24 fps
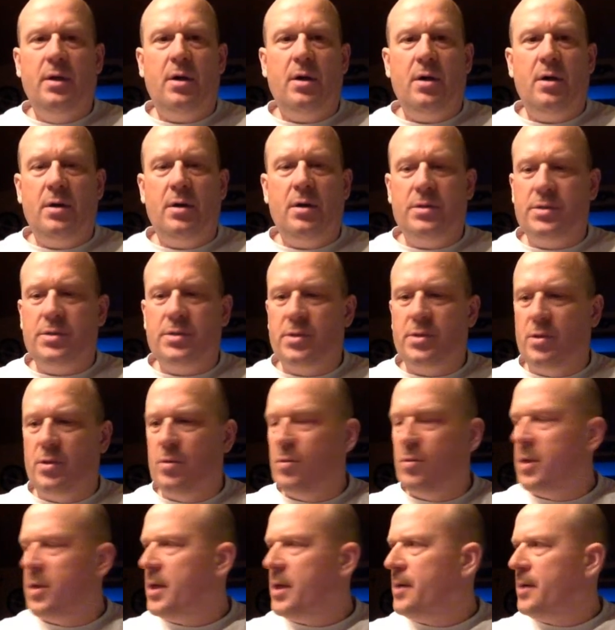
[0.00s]

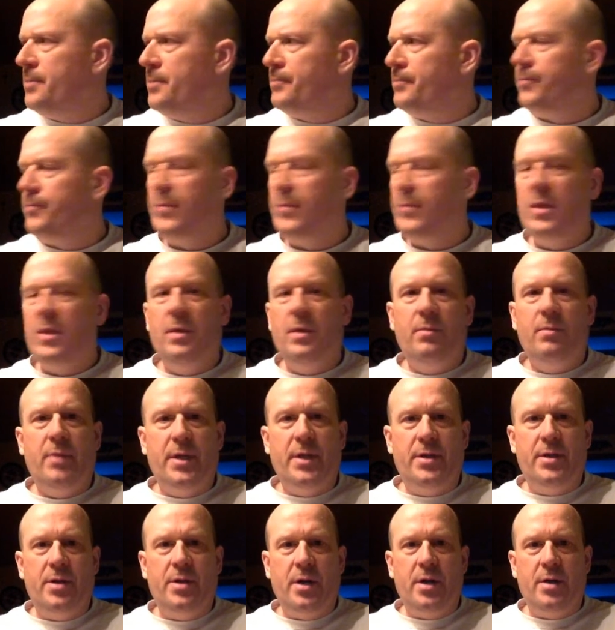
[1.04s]
Also,
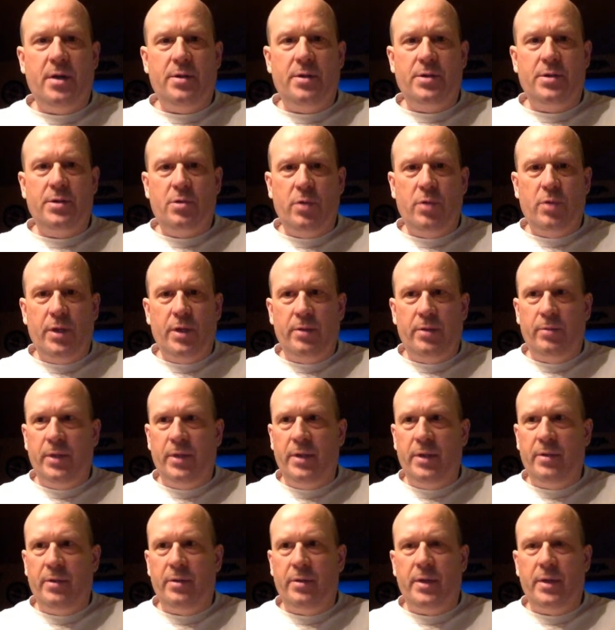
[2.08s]
my daughter's quite a
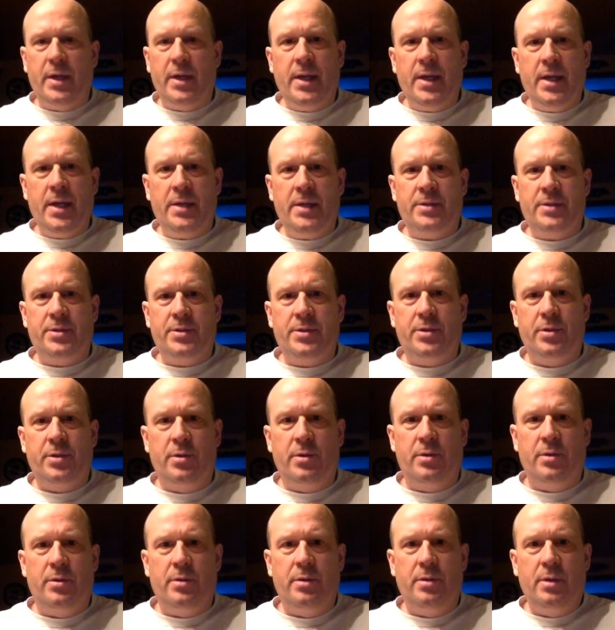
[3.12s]
reader, and I asked
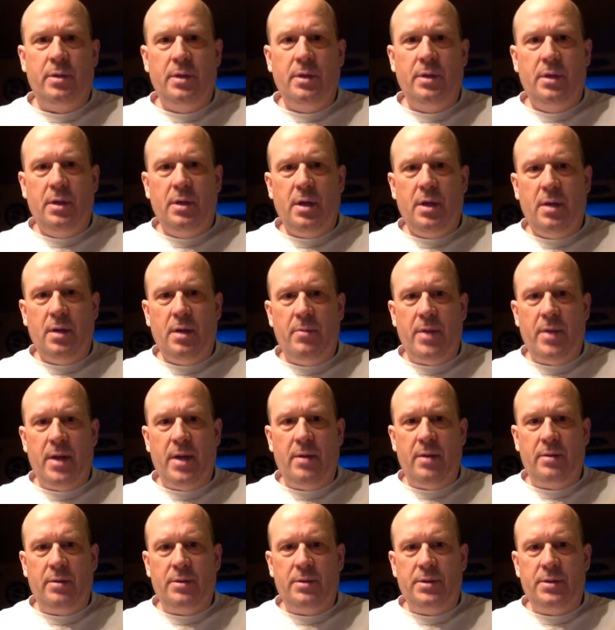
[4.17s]
her
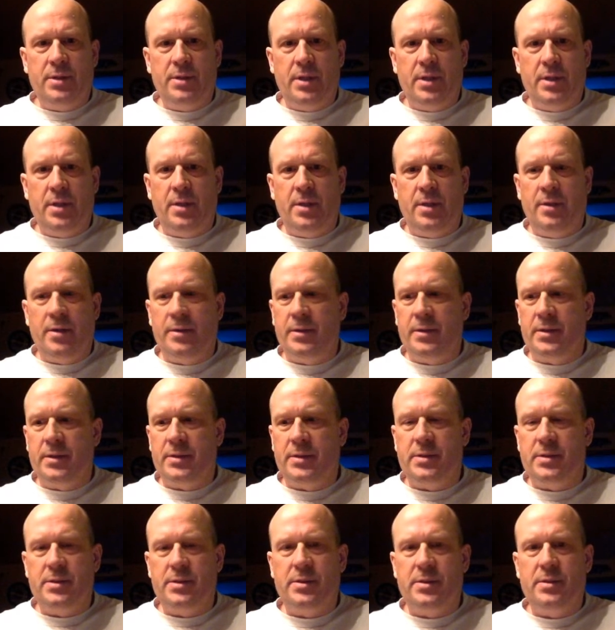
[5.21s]
about
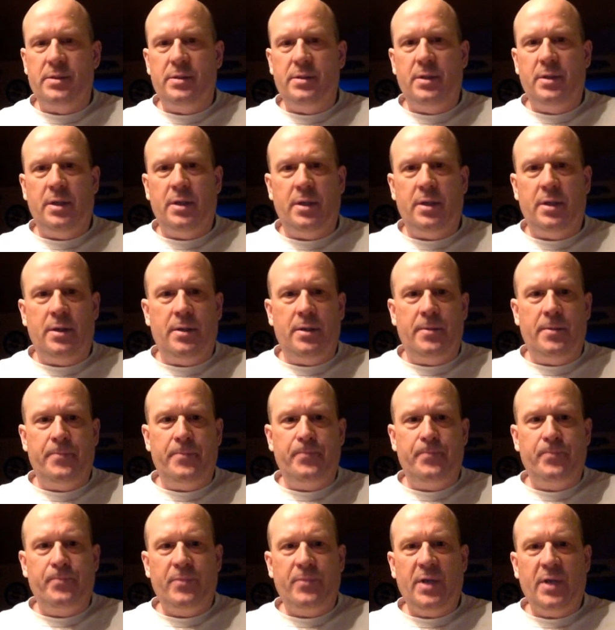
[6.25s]
this
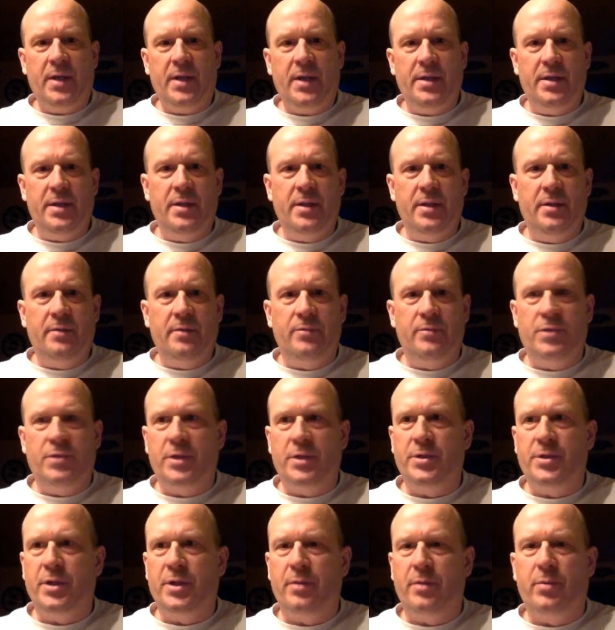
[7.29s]
idea of
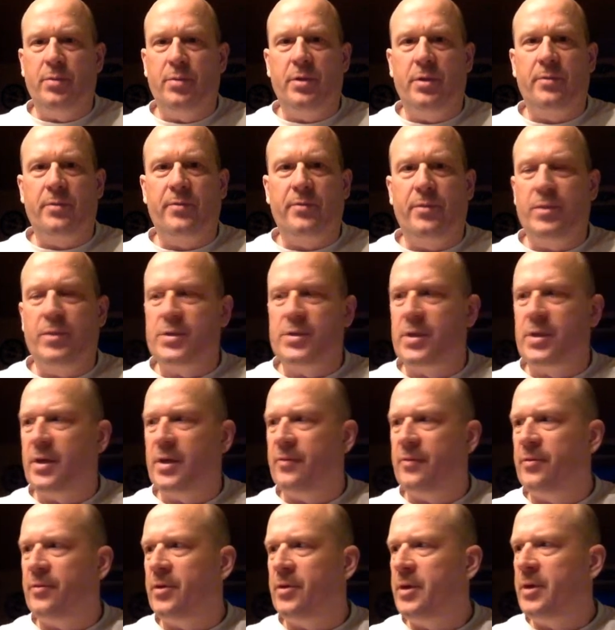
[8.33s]
judging a book from its
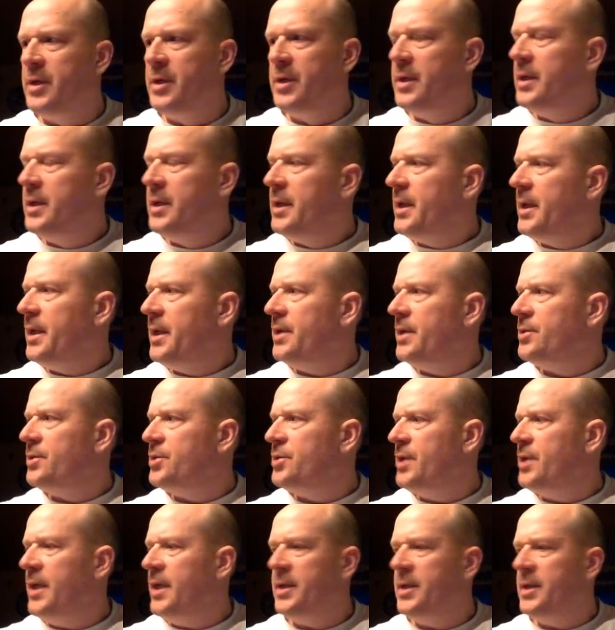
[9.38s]
cover, and
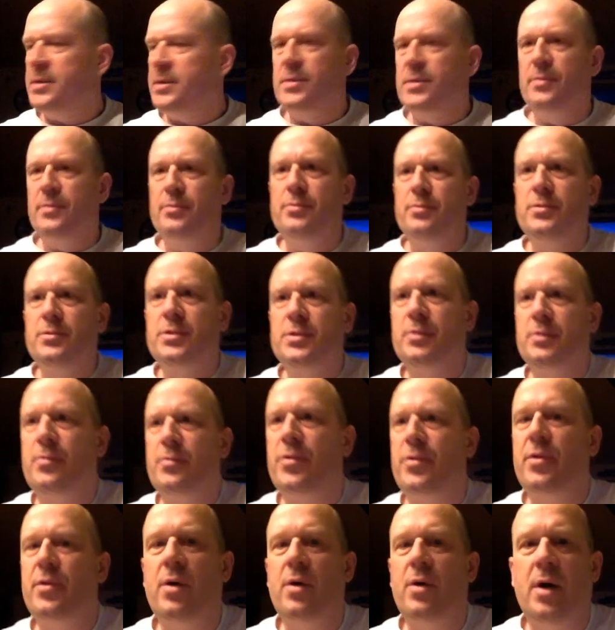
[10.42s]
she had some
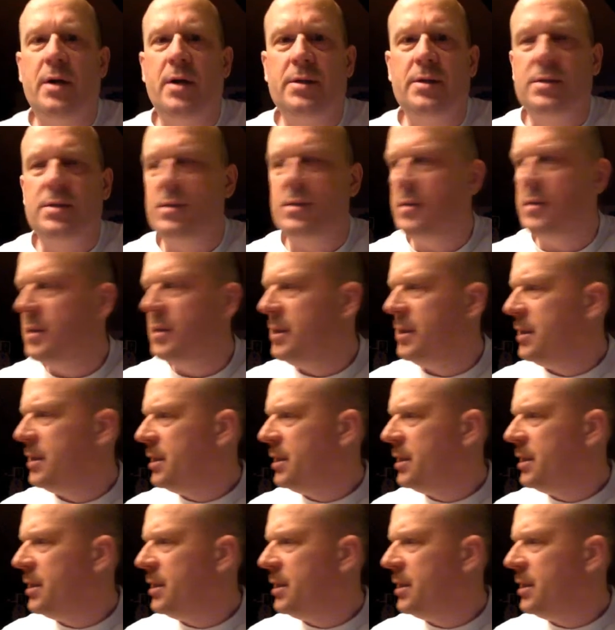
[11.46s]
thoughts.